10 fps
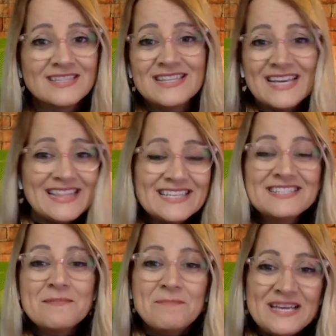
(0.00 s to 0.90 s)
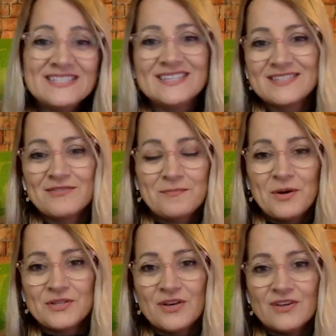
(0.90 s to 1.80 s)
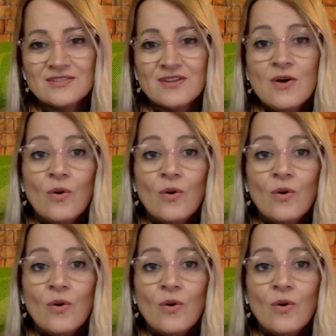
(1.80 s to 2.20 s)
Like, that's the basics of a podcast.